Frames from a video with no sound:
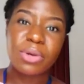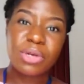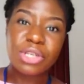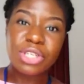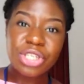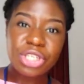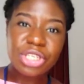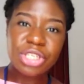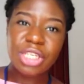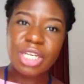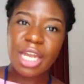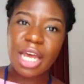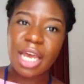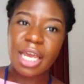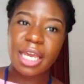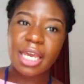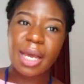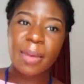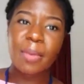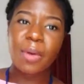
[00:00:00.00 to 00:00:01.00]
pushed,
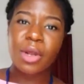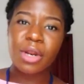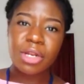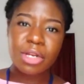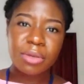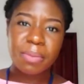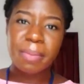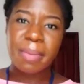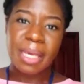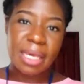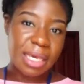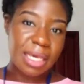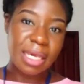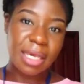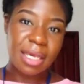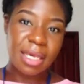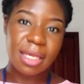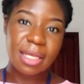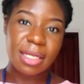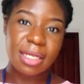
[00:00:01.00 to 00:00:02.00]
like, I'm gonna make
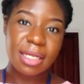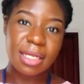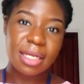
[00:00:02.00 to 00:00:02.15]
it.